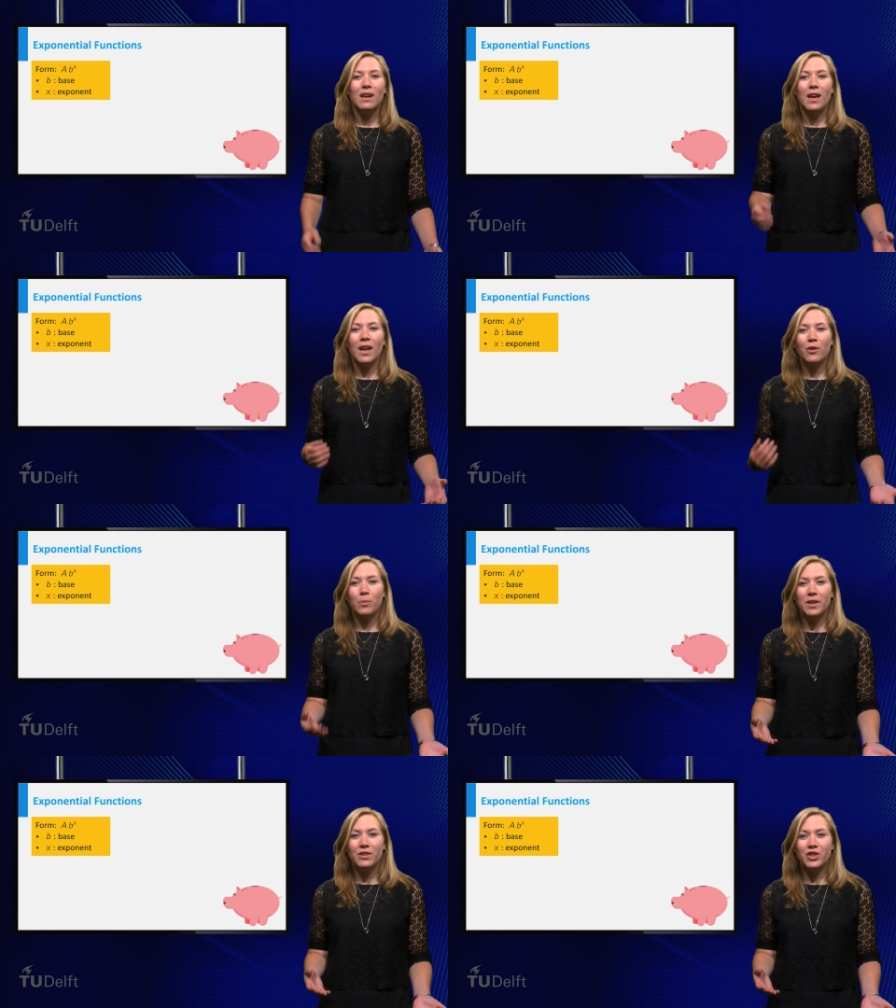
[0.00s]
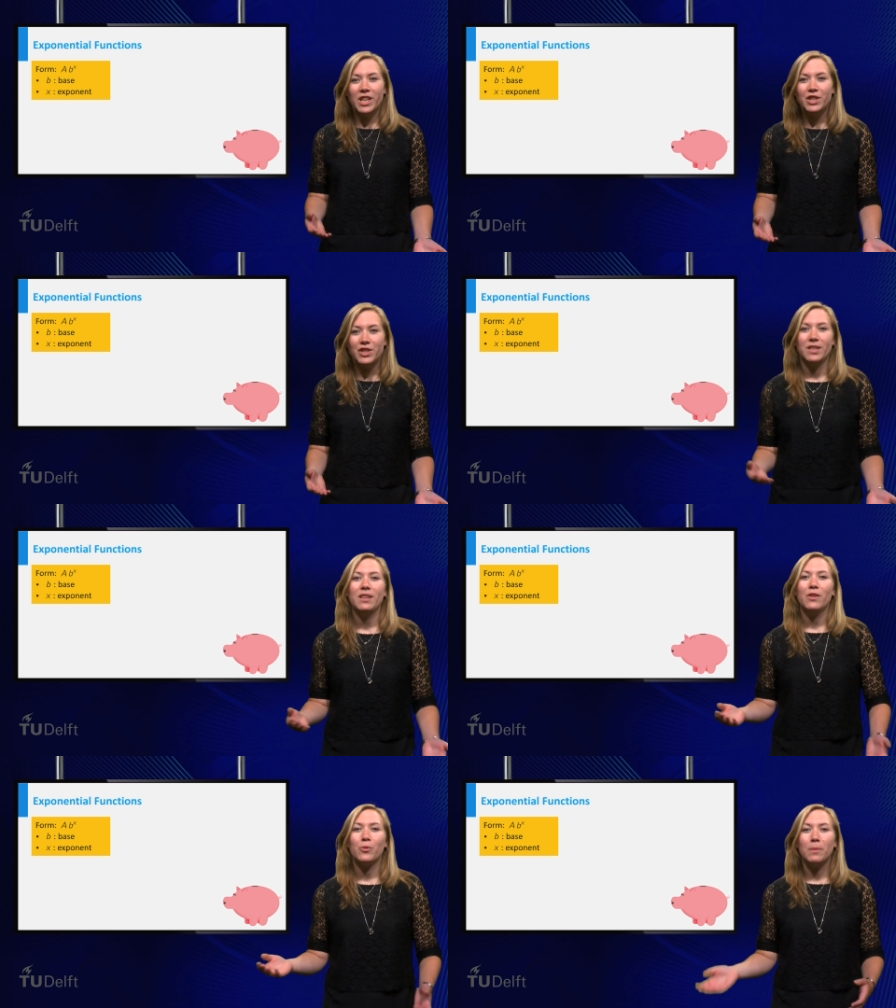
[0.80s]
Exponentiation
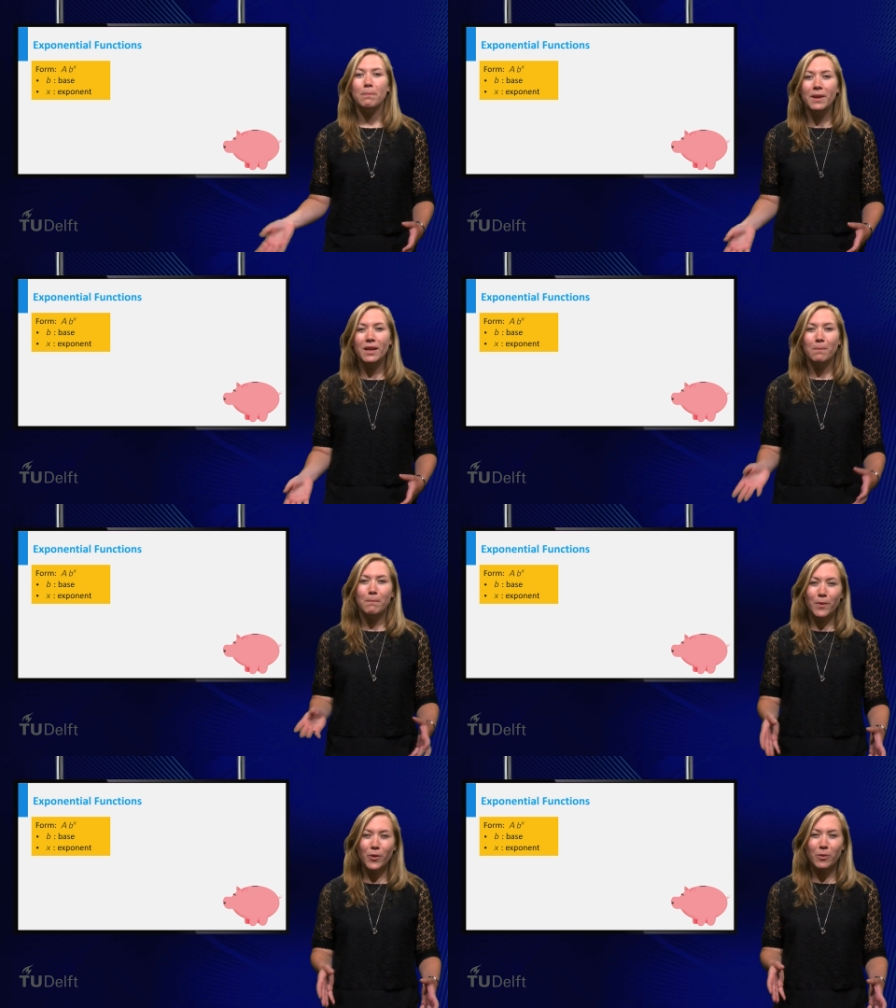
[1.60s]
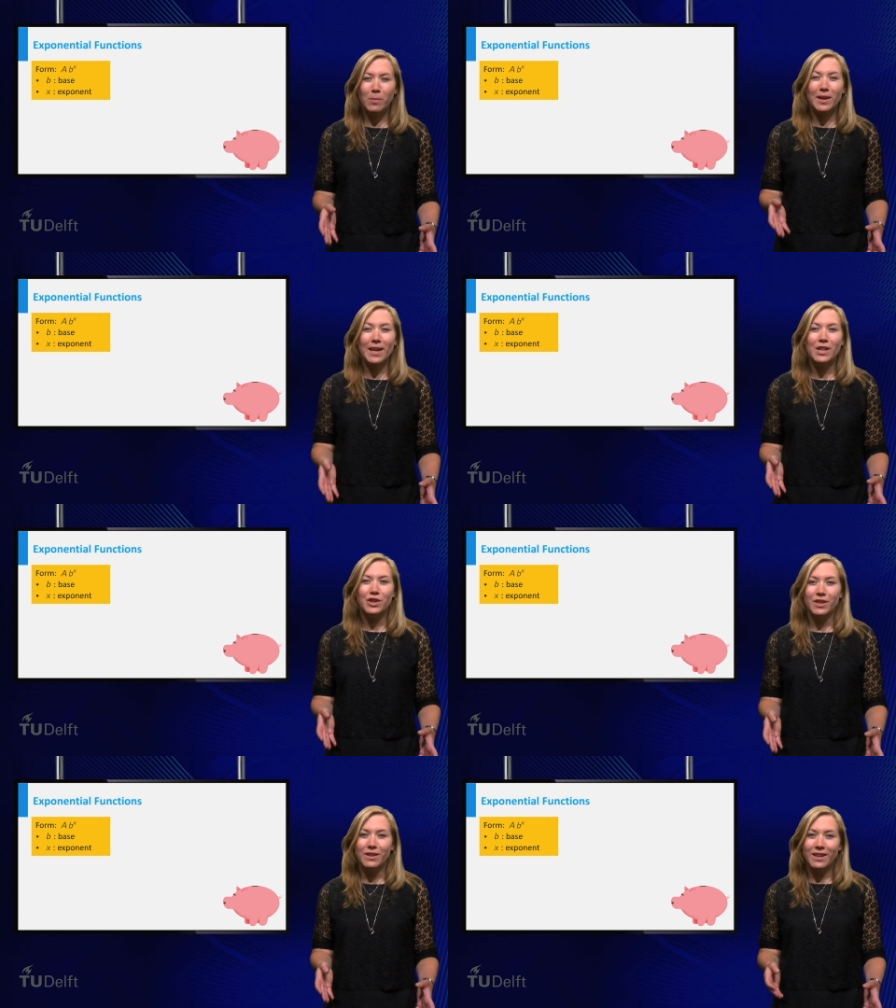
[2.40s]
is repeated
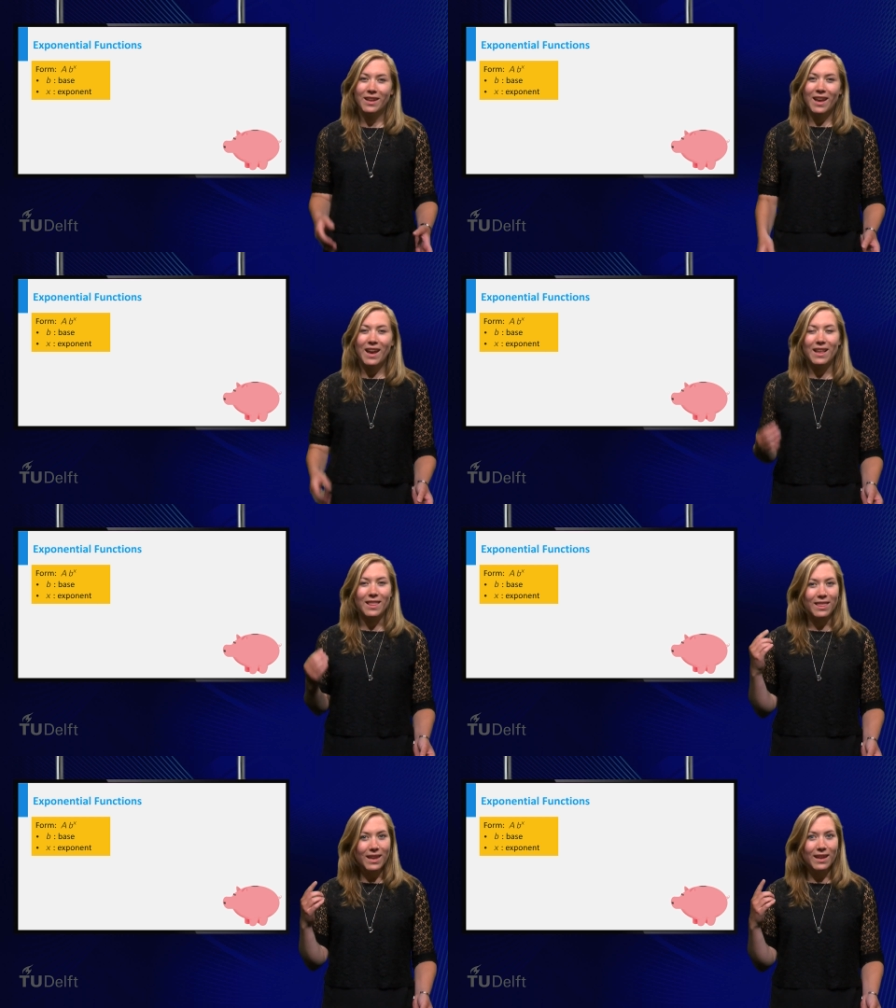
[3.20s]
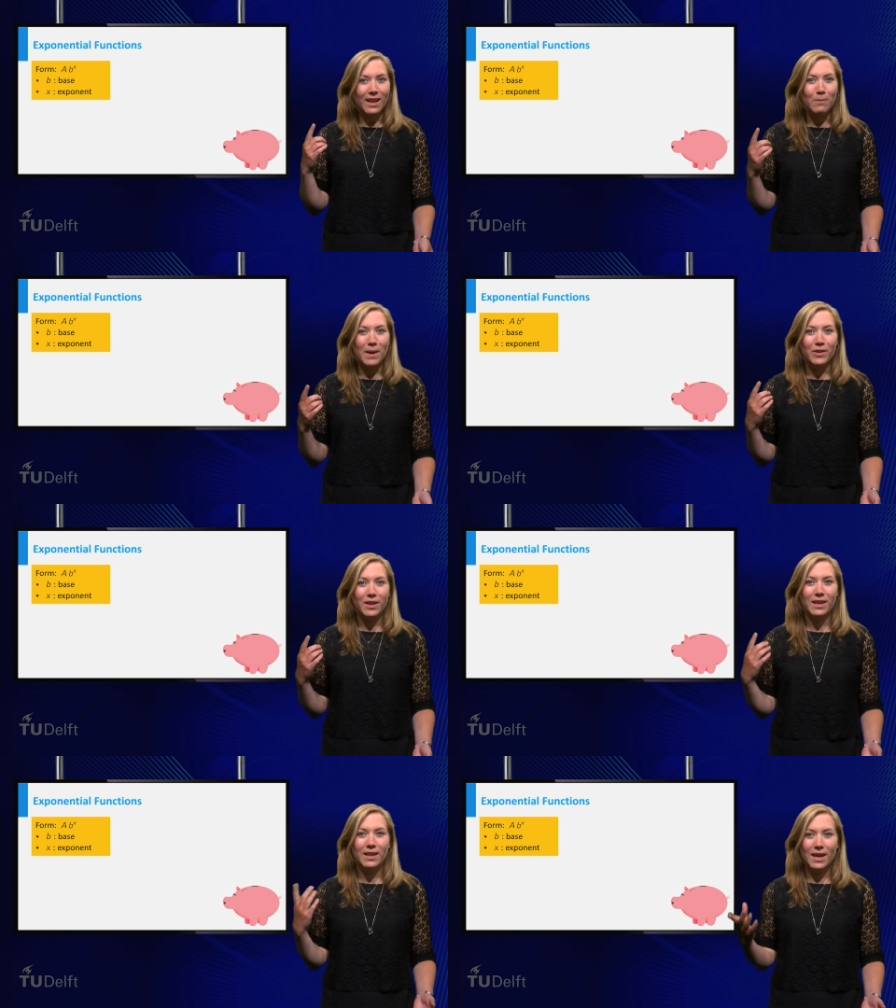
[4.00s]
multiplication, and thinking about it
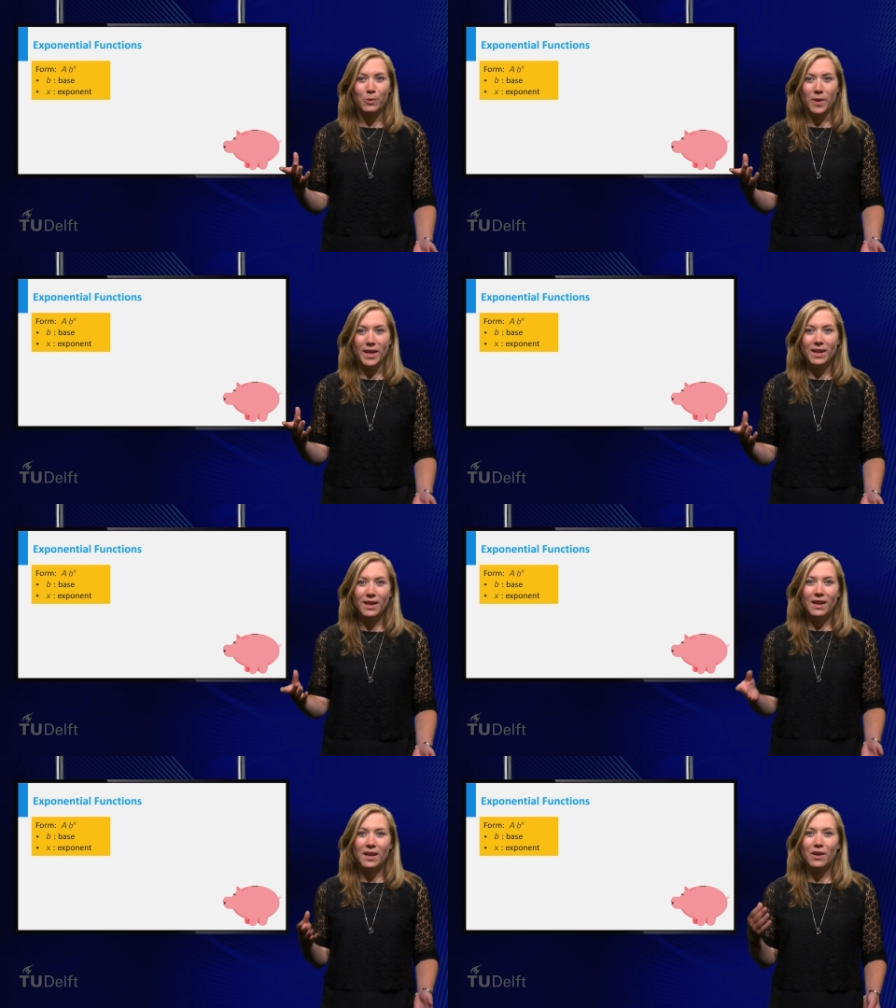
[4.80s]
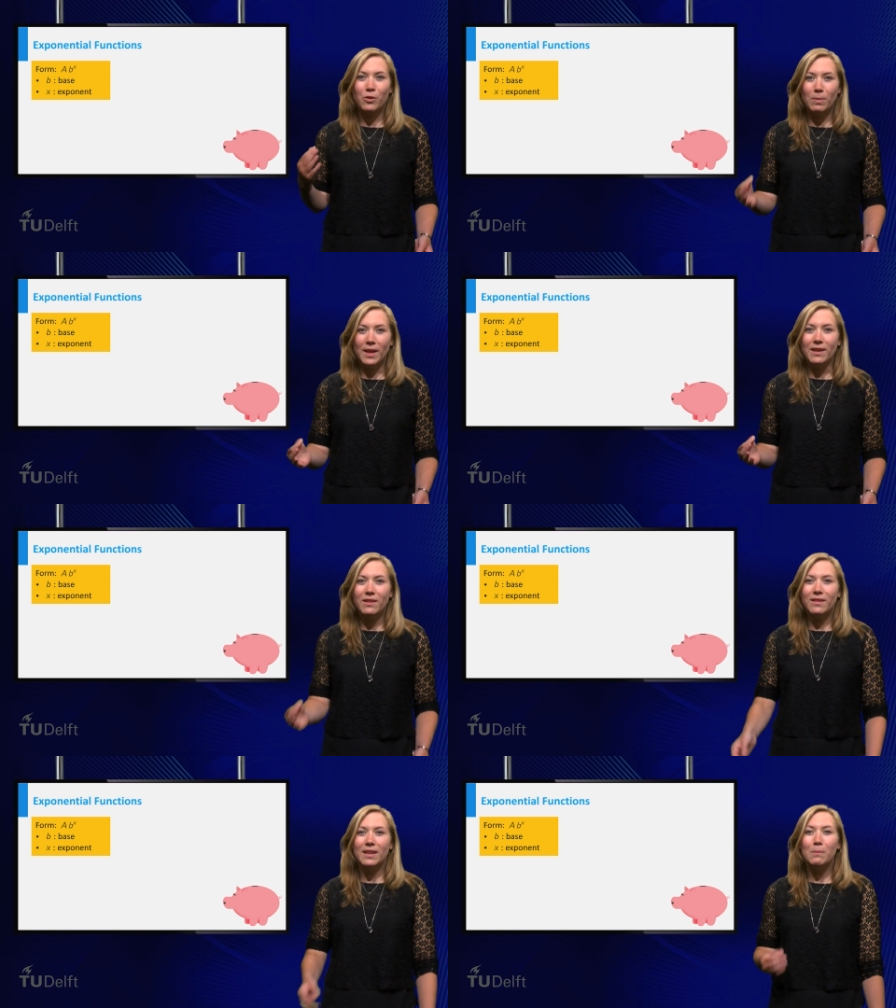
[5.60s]
in that way explains
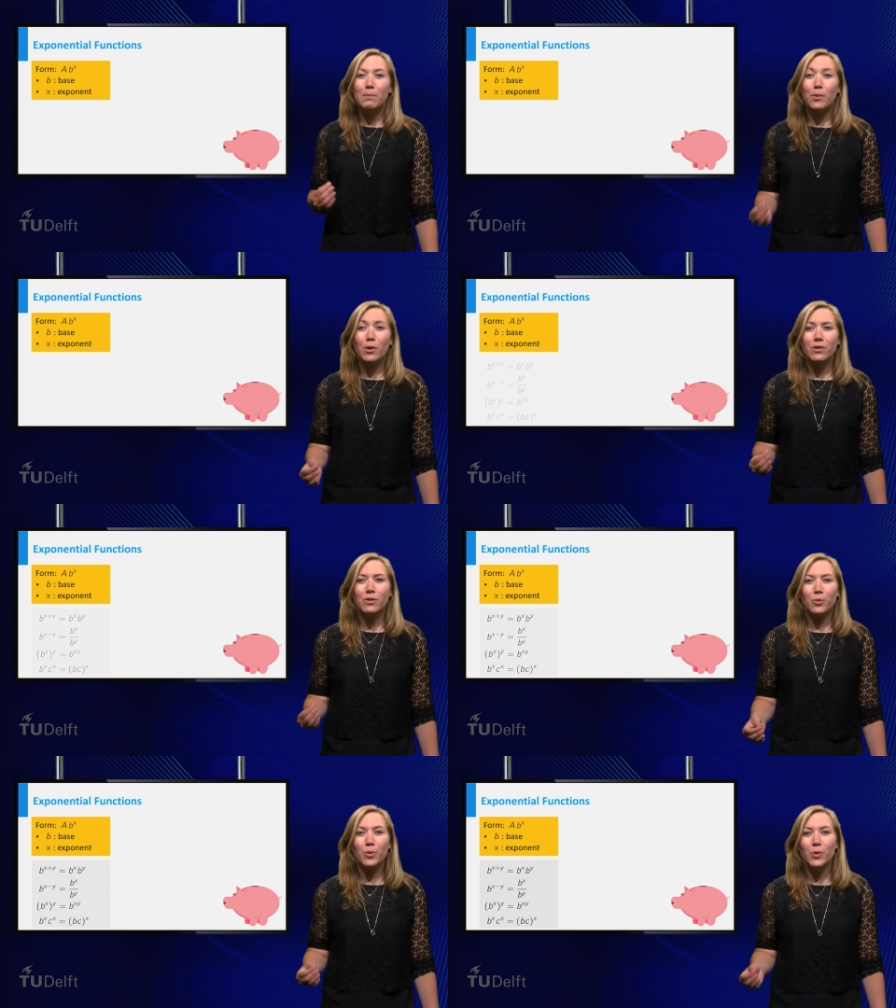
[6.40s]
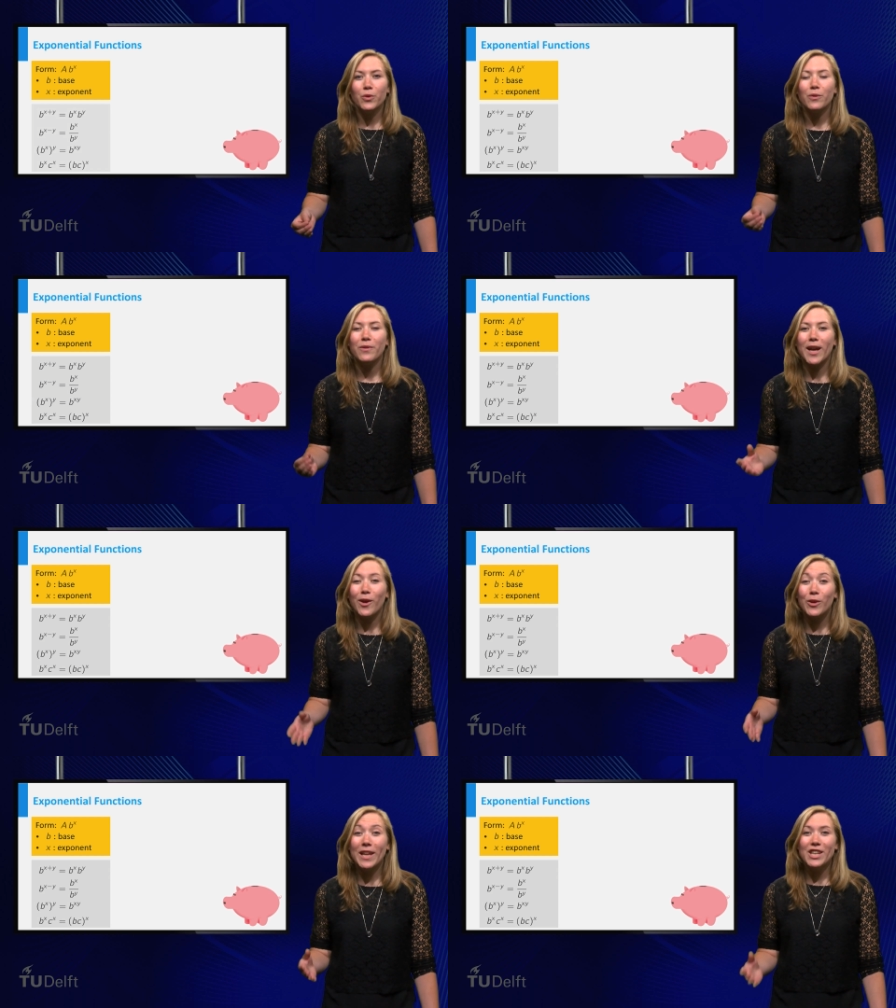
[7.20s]
the important rules of
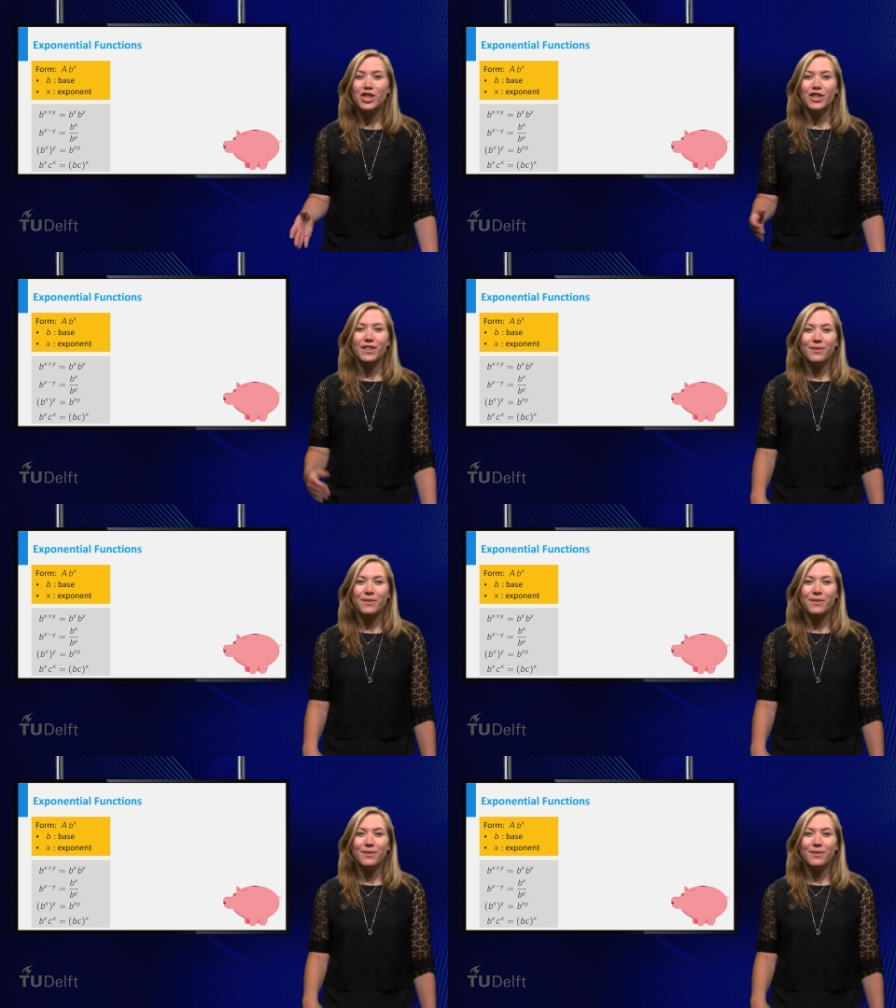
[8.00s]
calculation.